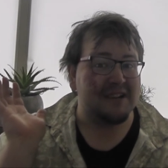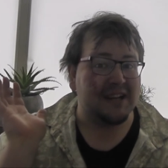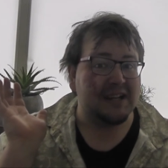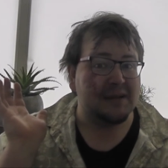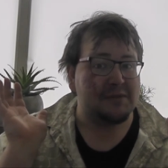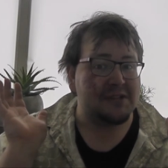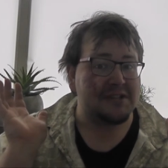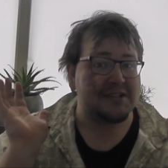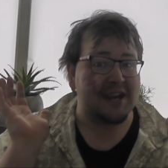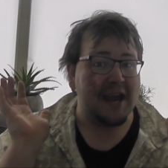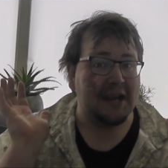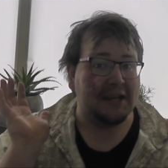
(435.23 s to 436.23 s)
I'm just
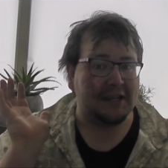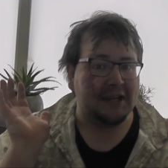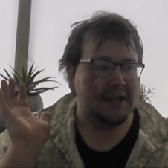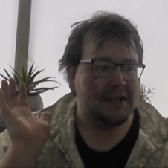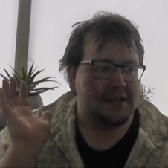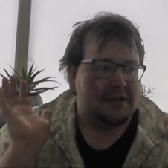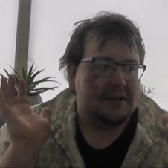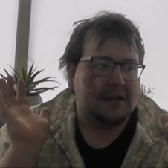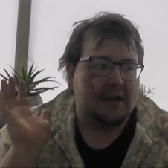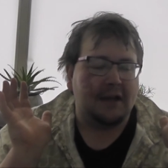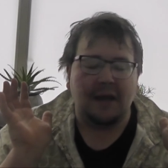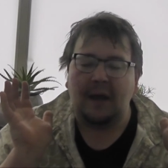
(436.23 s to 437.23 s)
saying,
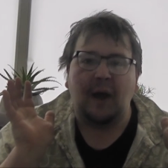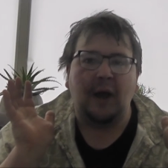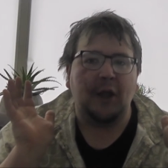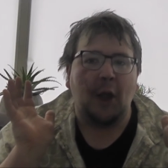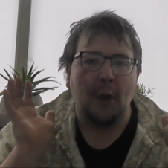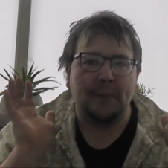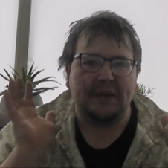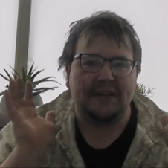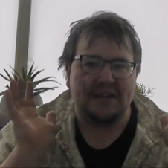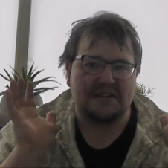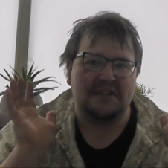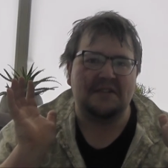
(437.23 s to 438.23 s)
I hope he
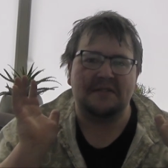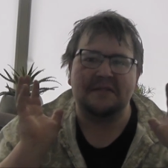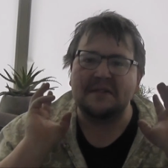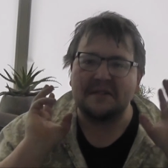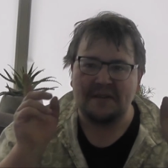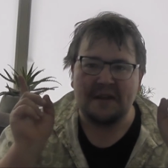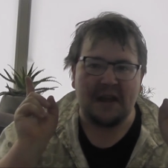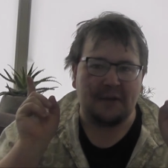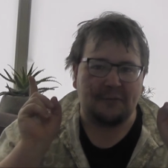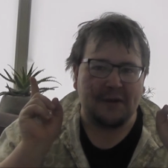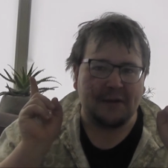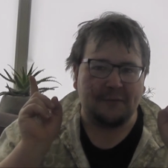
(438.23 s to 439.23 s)
doesn't.
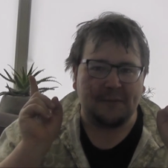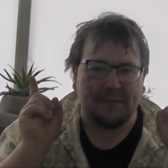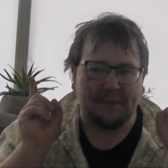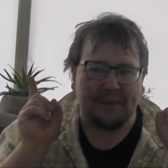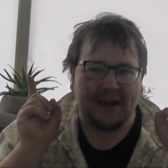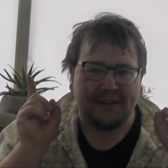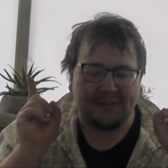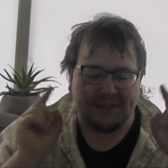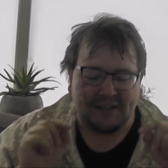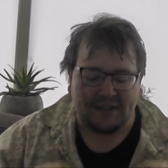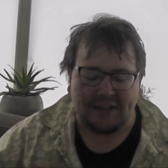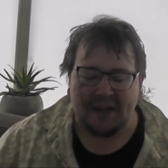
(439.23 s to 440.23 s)
It really would be bad if he
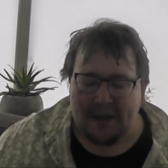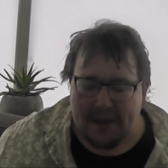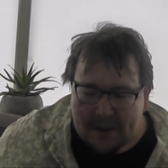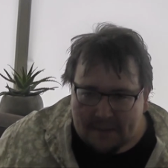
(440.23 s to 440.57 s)
did.